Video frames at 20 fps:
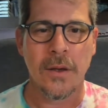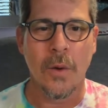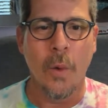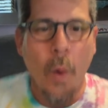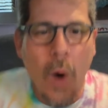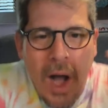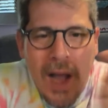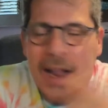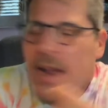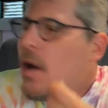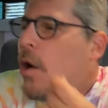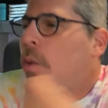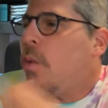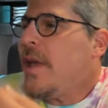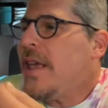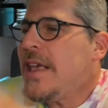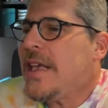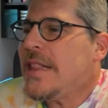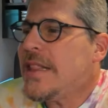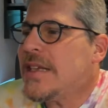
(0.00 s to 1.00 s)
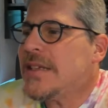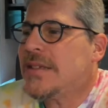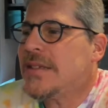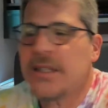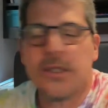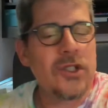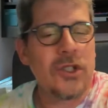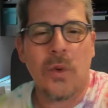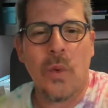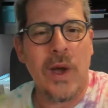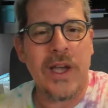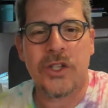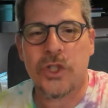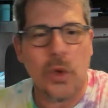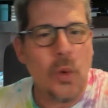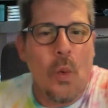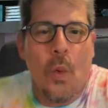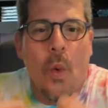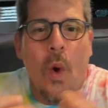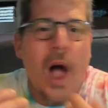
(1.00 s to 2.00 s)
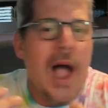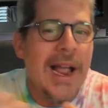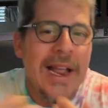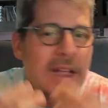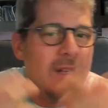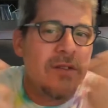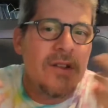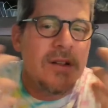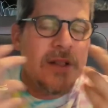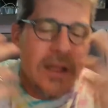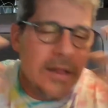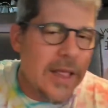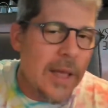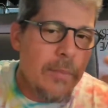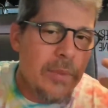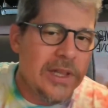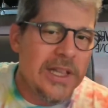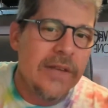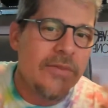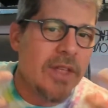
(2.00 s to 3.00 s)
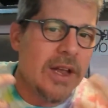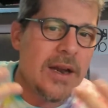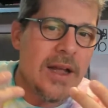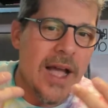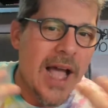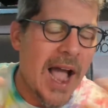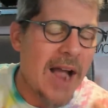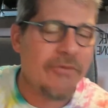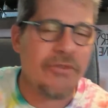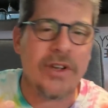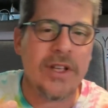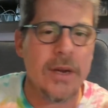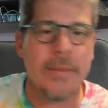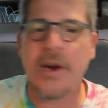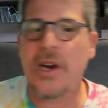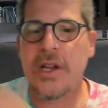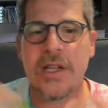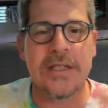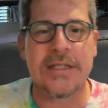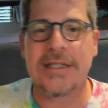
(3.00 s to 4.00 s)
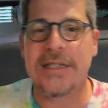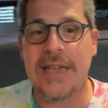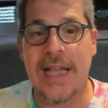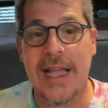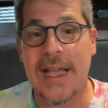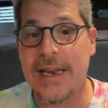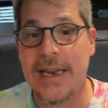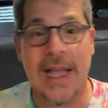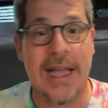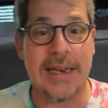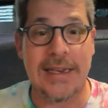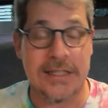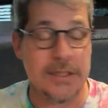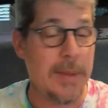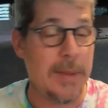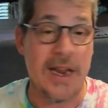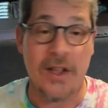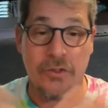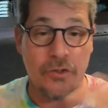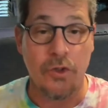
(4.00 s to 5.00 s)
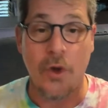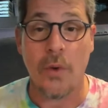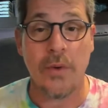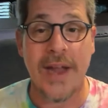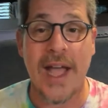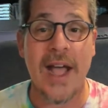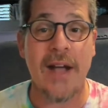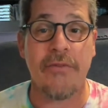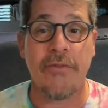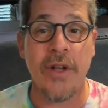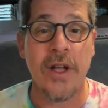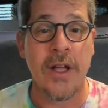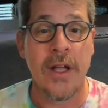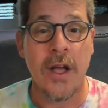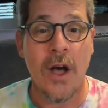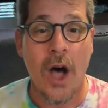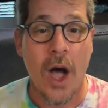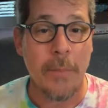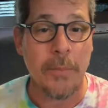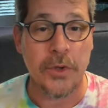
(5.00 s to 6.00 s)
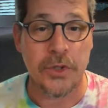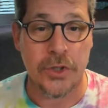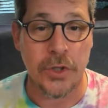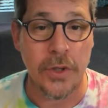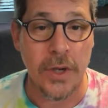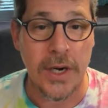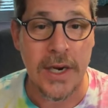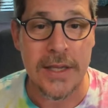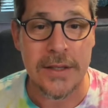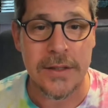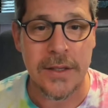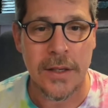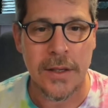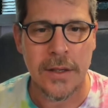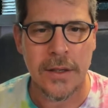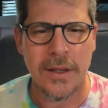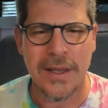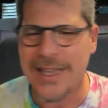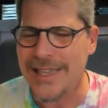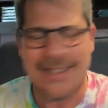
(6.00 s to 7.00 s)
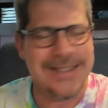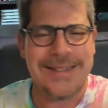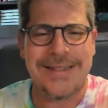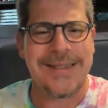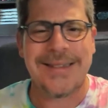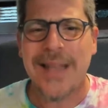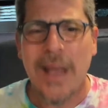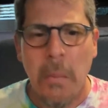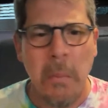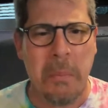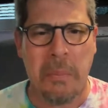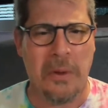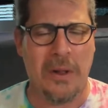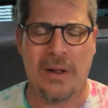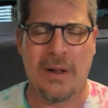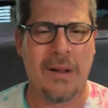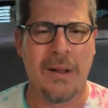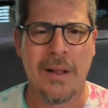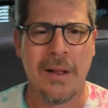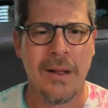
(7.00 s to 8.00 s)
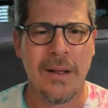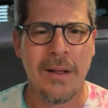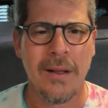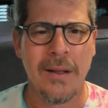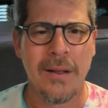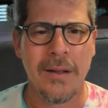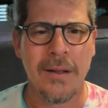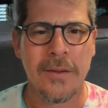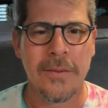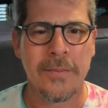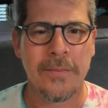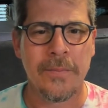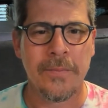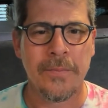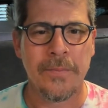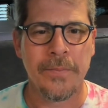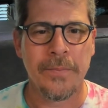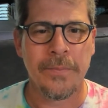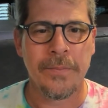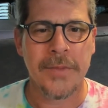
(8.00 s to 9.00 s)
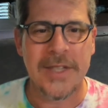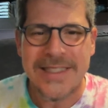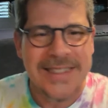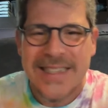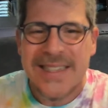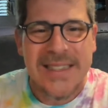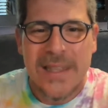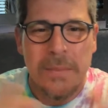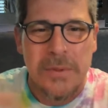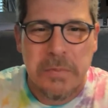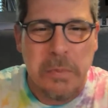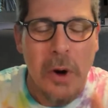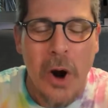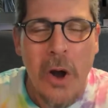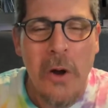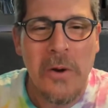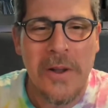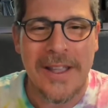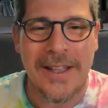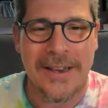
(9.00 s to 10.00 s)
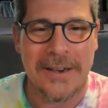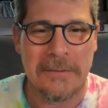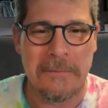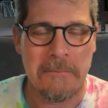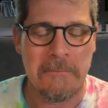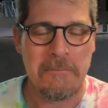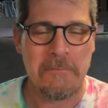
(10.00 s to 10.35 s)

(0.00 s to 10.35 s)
Why are we in this situation? Why is it that they believe that African Americans and Hispanics don't have opportunities? It's simple. The system's broken.